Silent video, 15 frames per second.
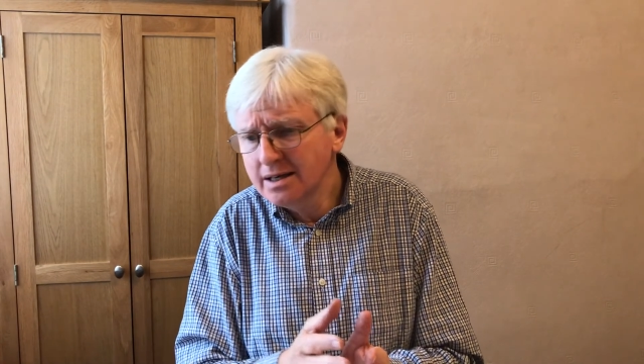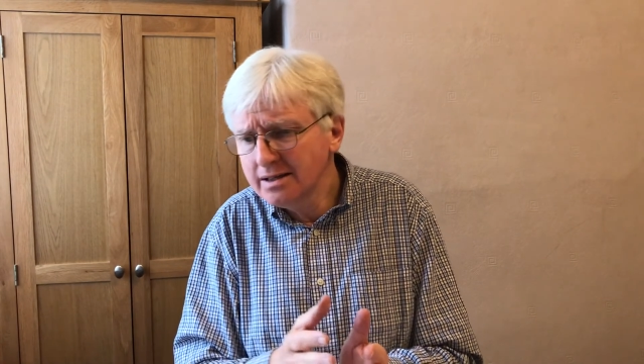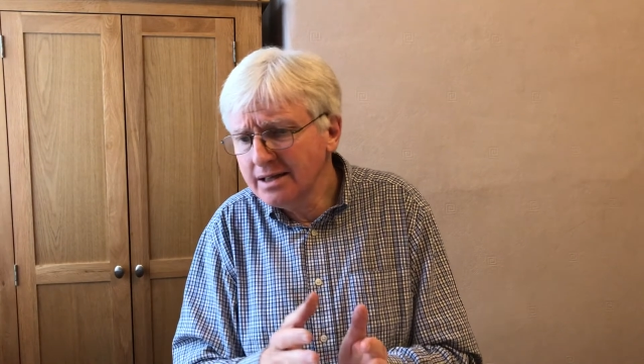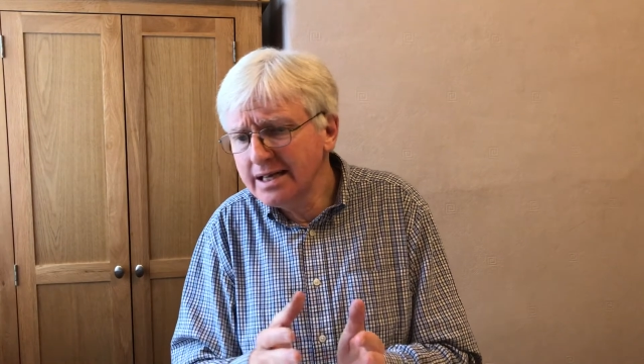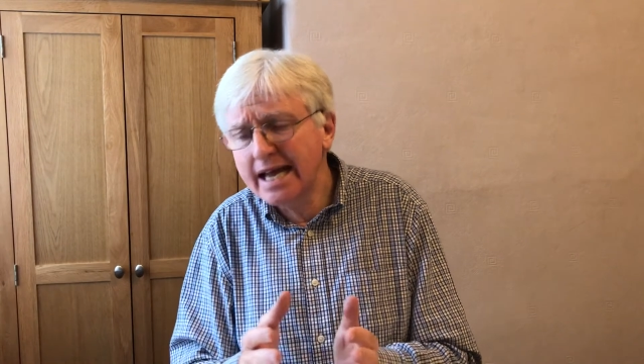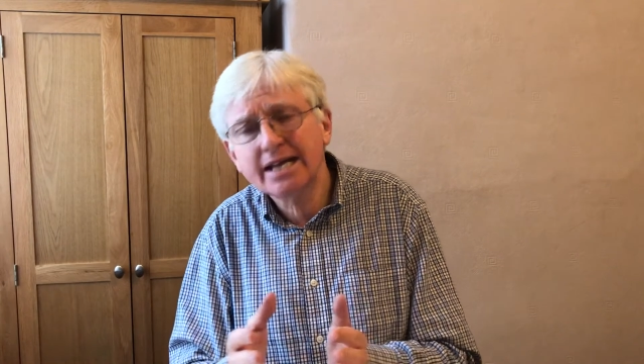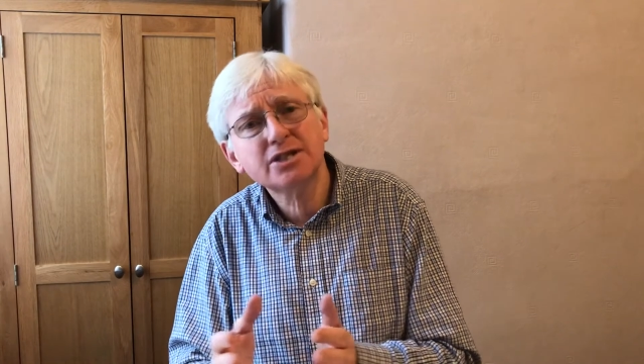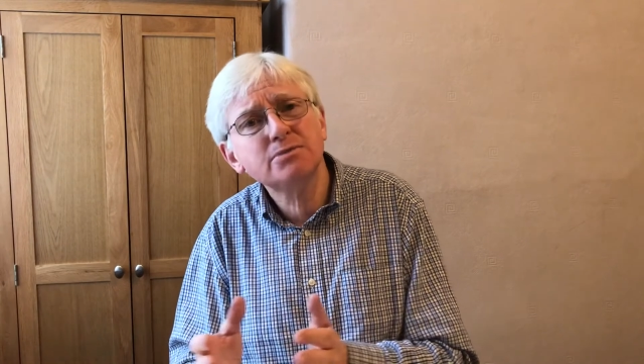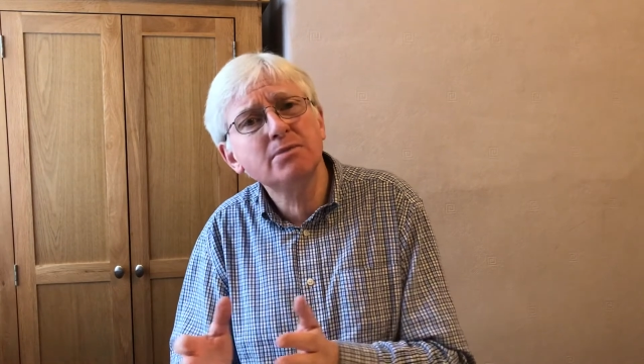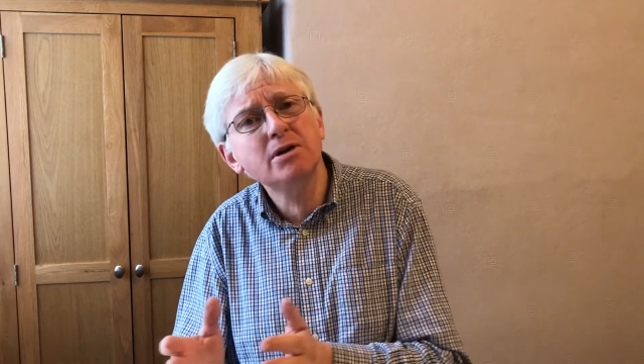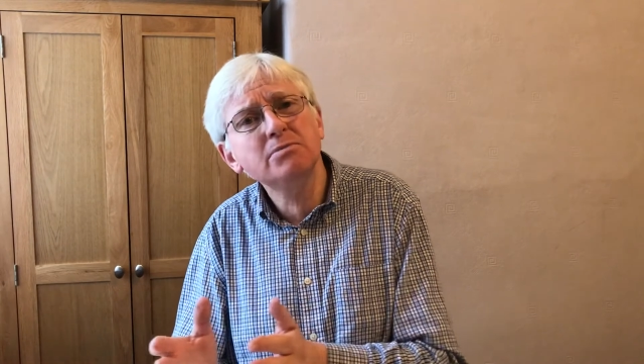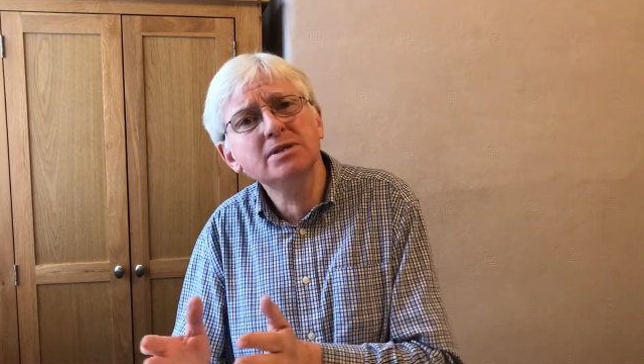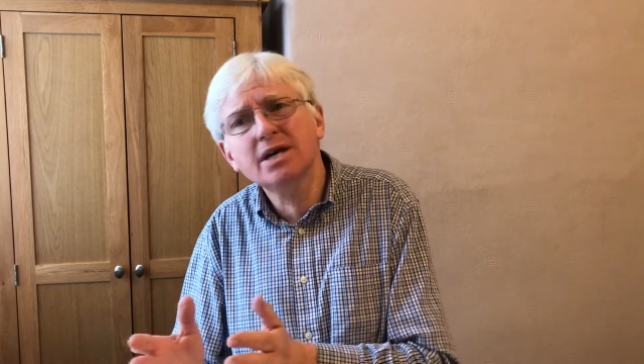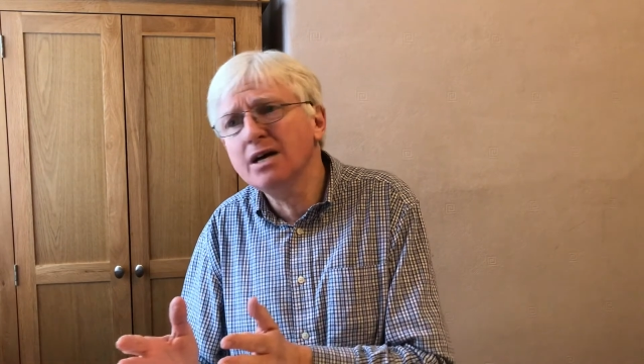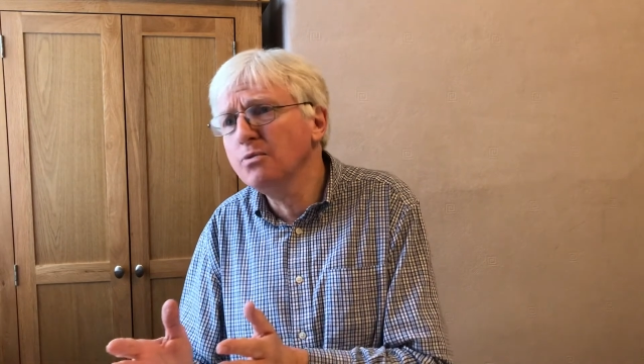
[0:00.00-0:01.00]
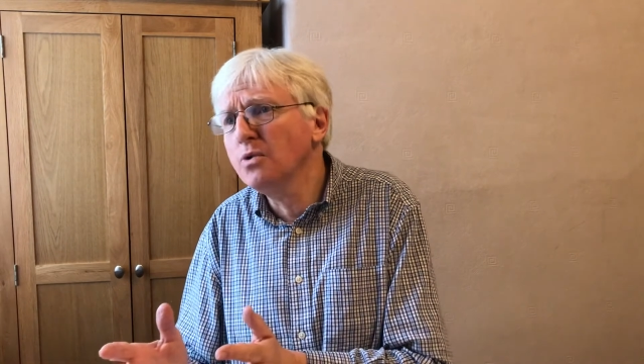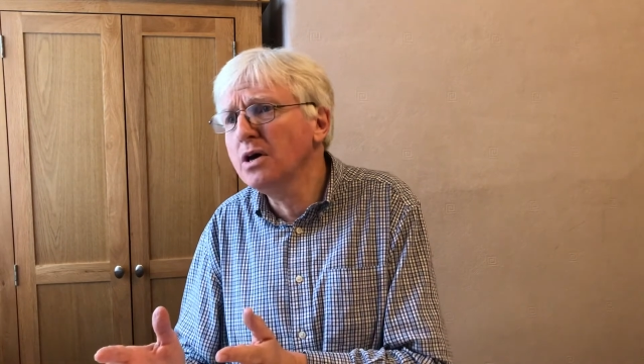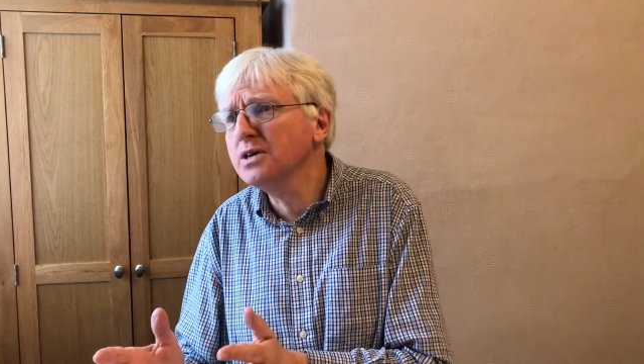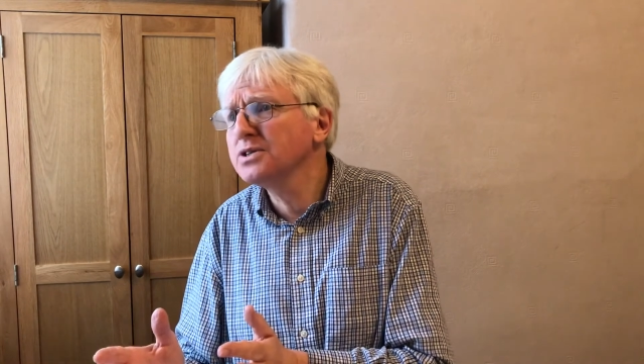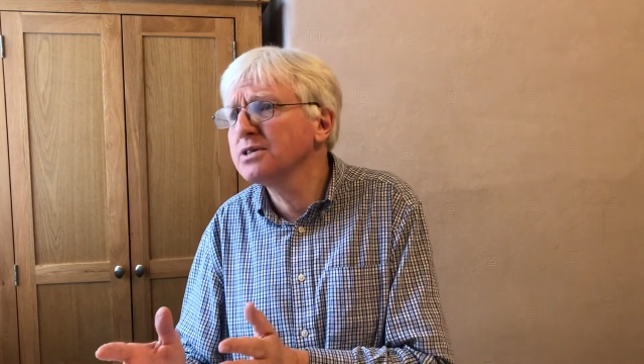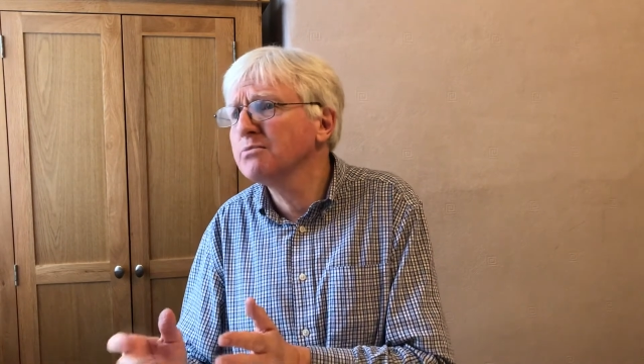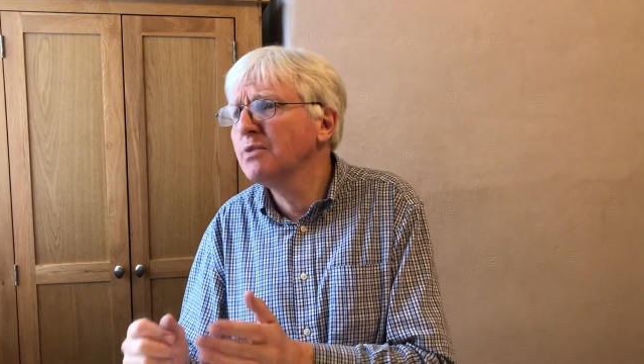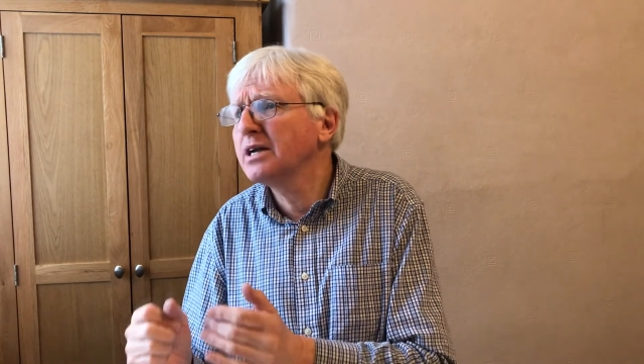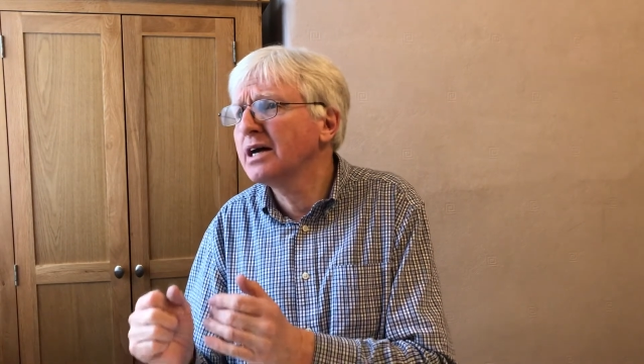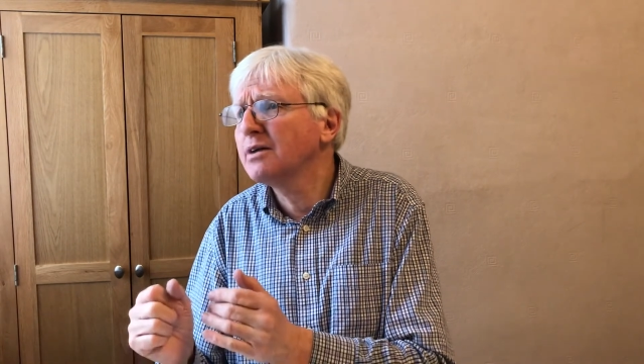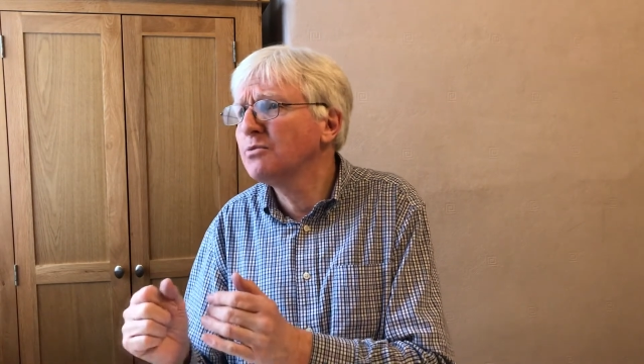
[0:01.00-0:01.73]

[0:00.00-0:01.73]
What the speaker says: The next moment I was. And when